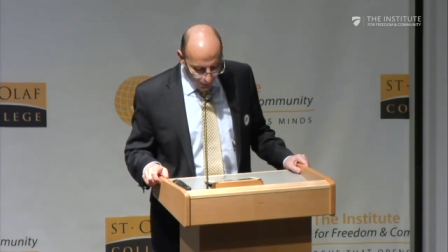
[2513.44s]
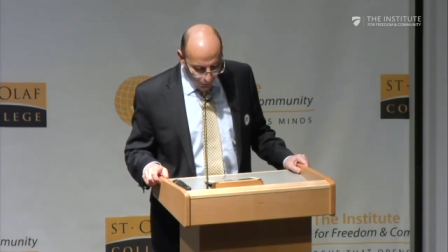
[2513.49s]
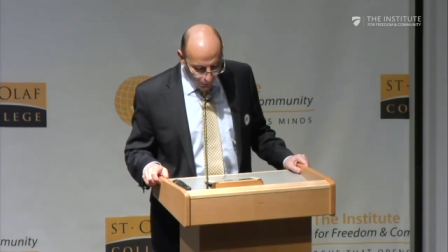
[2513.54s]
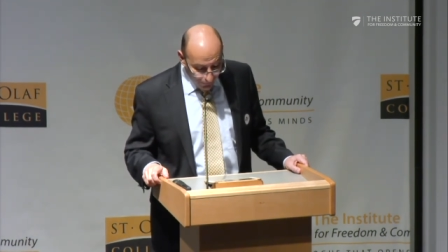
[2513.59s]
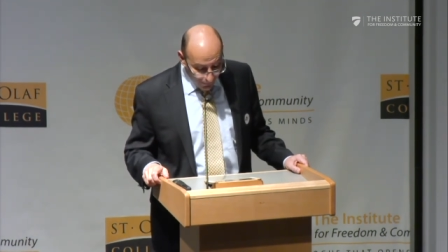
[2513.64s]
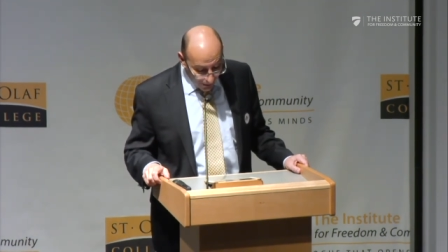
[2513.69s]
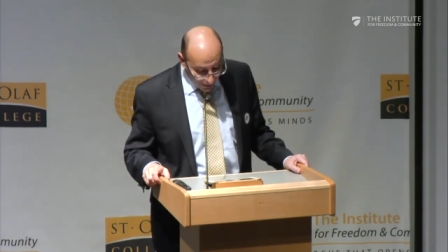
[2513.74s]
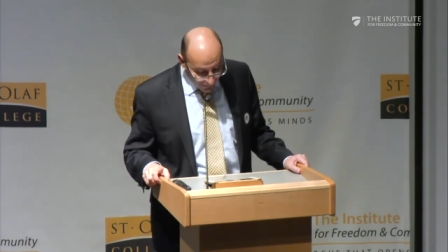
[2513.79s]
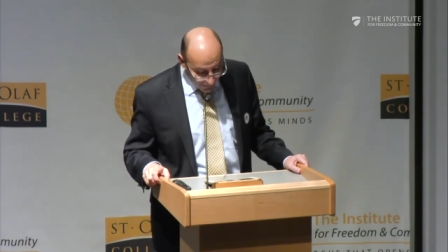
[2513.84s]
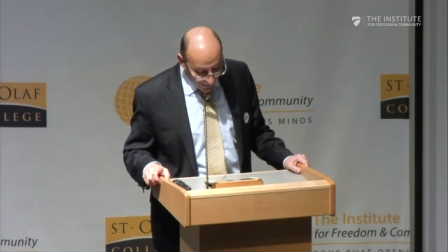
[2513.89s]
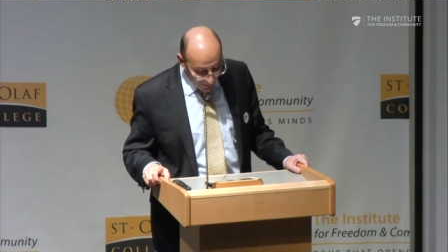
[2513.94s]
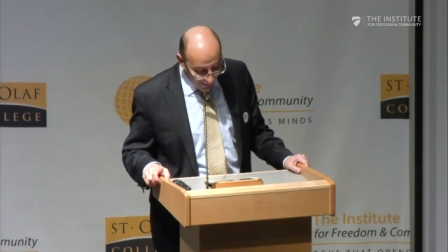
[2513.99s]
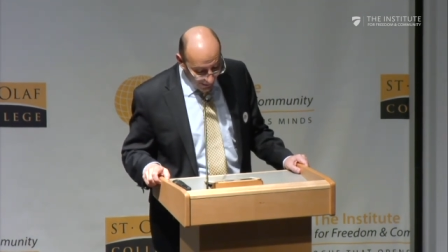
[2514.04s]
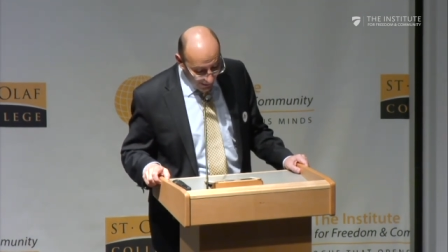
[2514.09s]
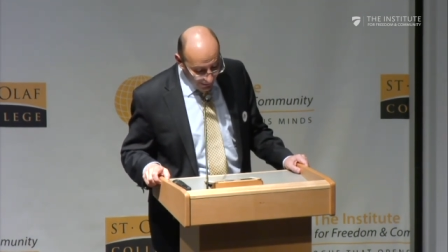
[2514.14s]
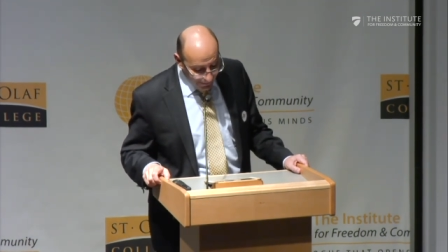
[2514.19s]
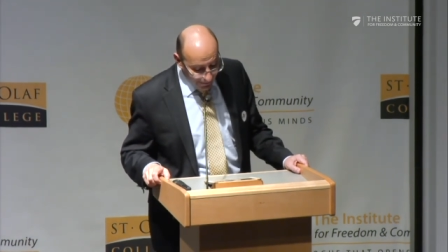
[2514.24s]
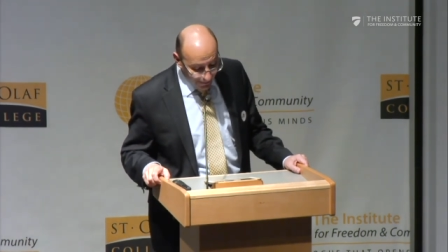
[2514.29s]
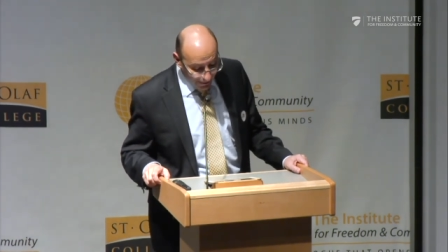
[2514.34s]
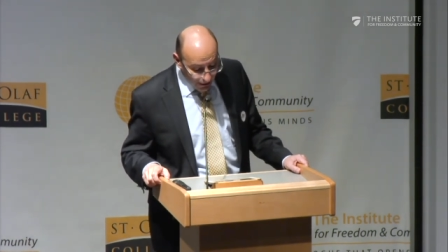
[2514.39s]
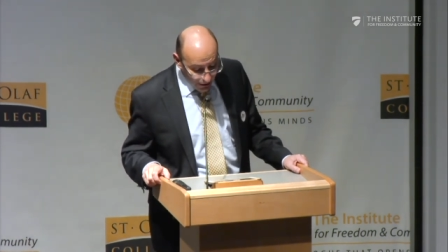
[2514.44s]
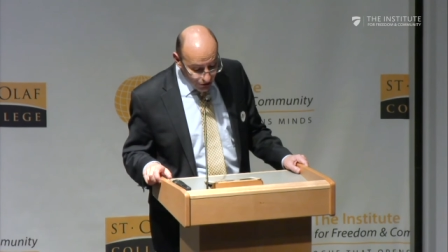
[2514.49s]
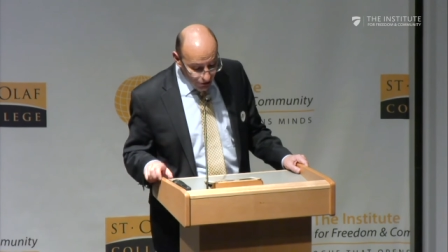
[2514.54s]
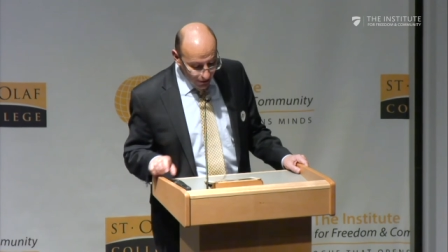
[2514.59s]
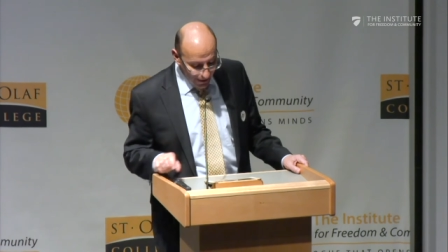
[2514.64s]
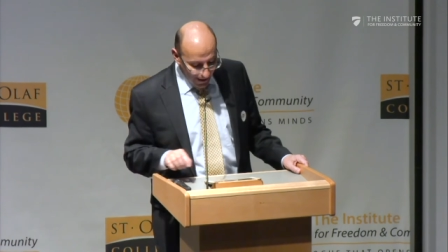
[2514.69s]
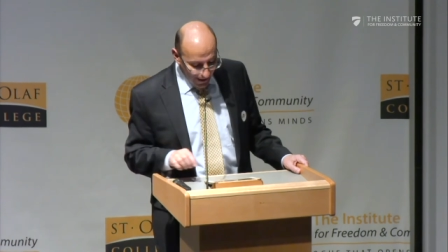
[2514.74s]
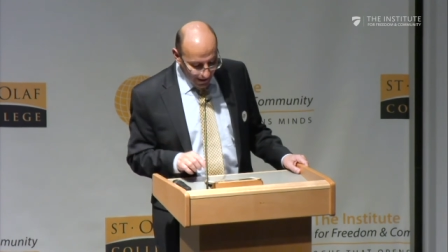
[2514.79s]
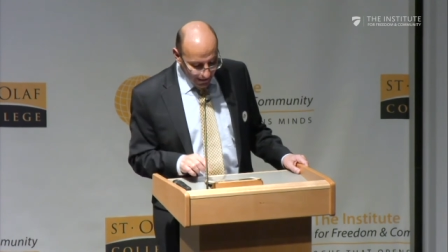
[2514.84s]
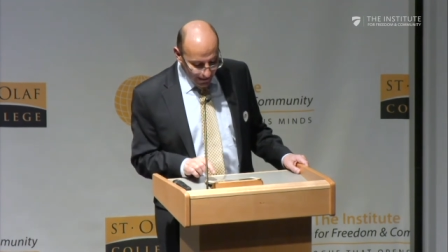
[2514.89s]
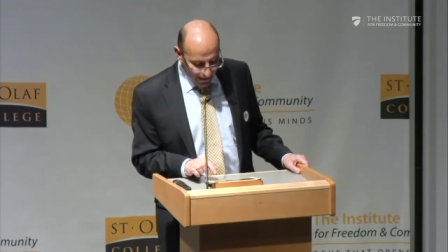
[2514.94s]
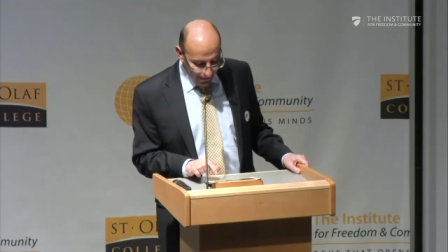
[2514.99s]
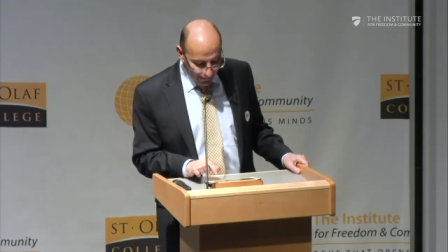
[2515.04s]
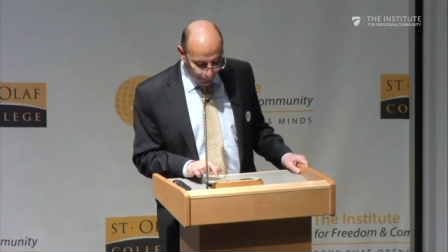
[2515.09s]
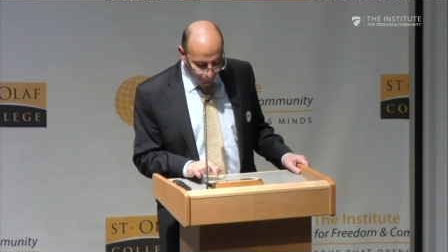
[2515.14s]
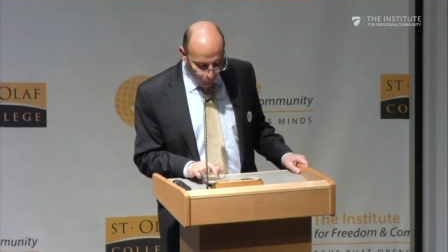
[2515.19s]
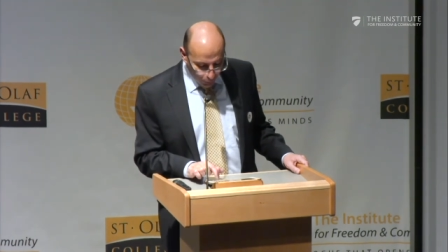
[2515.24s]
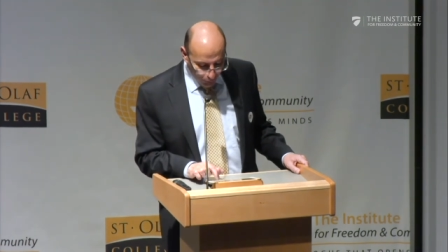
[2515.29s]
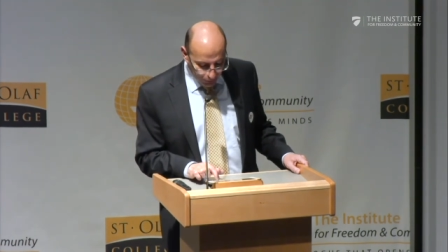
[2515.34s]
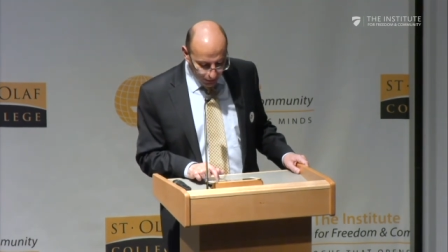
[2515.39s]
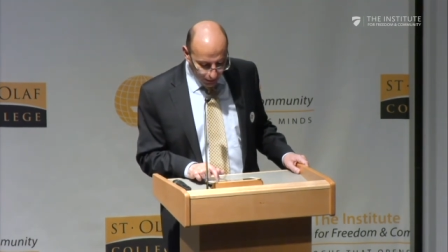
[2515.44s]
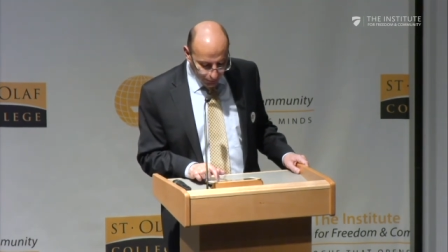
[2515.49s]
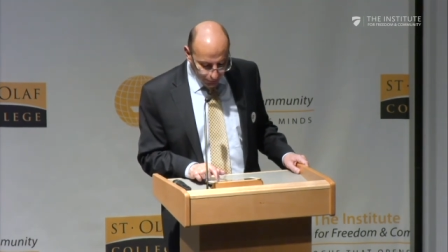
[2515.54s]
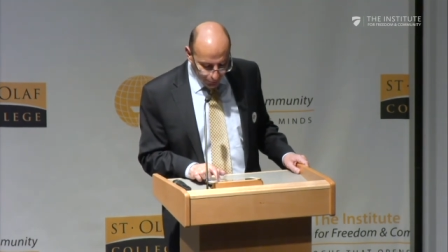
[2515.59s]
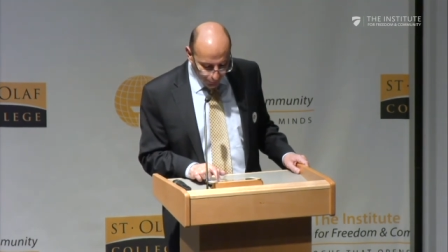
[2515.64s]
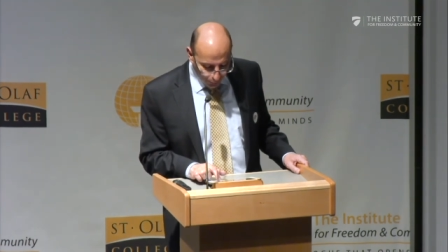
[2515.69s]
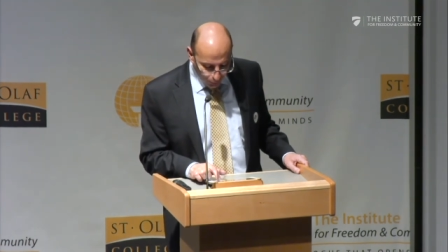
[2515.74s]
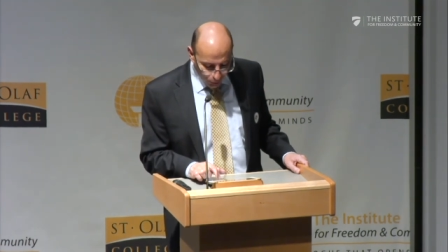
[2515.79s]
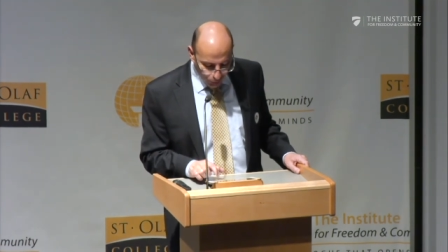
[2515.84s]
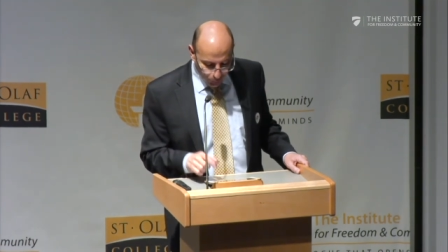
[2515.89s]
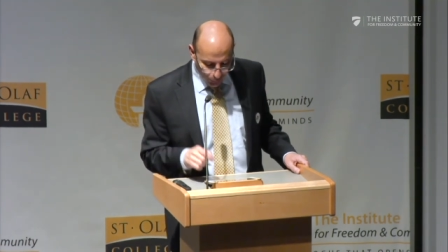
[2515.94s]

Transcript: on the other hand, religion has an important role